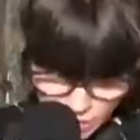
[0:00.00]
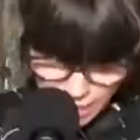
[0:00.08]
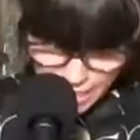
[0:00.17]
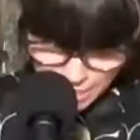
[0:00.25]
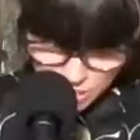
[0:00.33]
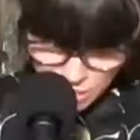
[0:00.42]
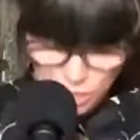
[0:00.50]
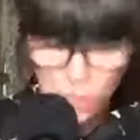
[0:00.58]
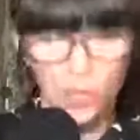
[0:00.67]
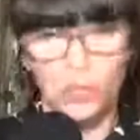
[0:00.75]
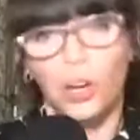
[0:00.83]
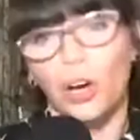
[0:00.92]
that song is
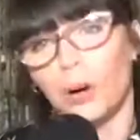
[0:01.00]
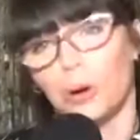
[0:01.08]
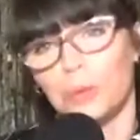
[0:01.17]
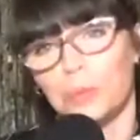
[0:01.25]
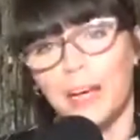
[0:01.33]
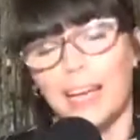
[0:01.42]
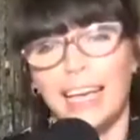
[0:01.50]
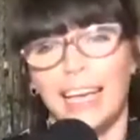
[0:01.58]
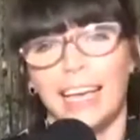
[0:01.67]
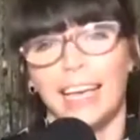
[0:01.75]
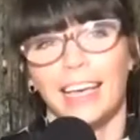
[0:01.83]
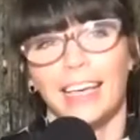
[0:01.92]
called Home.
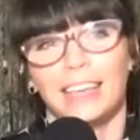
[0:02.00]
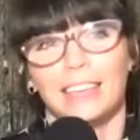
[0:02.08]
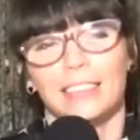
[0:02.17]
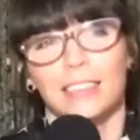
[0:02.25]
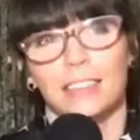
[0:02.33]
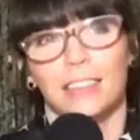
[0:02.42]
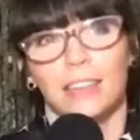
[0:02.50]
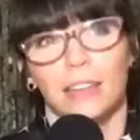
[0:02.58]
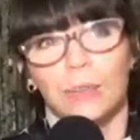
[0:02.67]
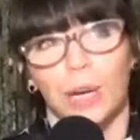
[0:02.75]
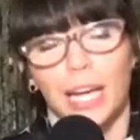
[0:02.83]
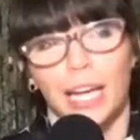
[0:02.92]
And
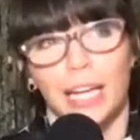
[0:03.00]
when I